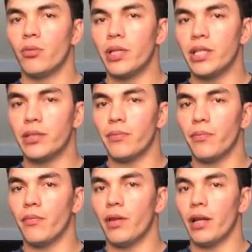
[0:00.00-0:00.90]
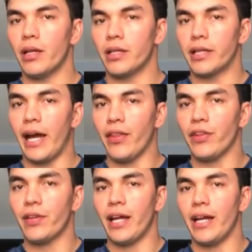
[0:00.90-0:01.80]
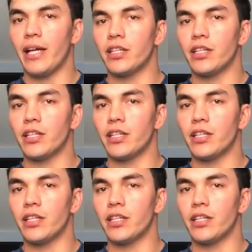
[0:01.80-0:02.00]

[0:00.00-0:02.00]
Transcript: we gather that